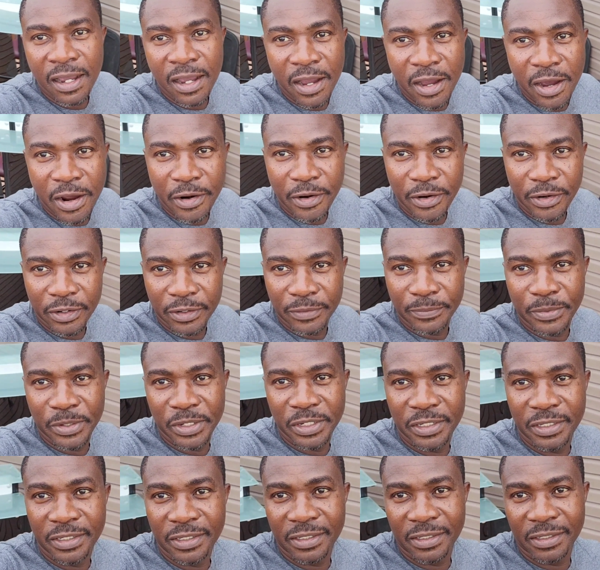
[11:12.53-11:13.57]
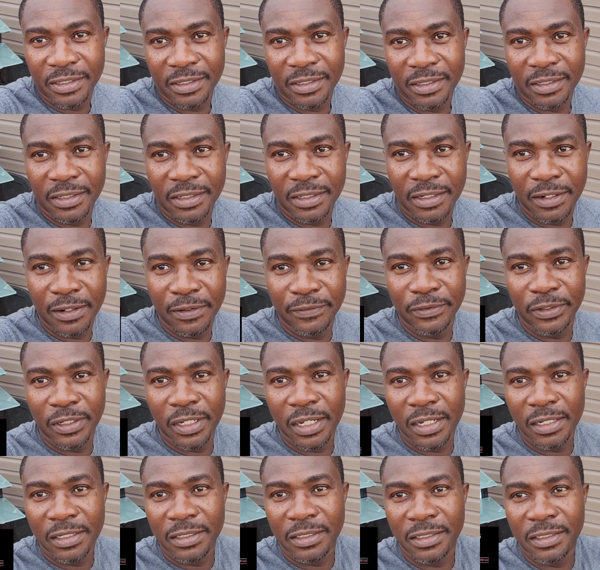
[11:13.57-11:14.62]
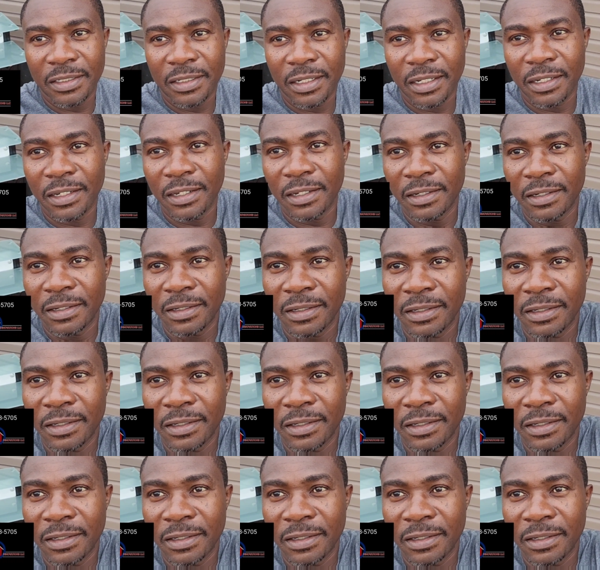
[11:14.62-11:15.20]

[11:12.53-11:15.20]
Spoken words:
All right, peace. Love you guys. Take care.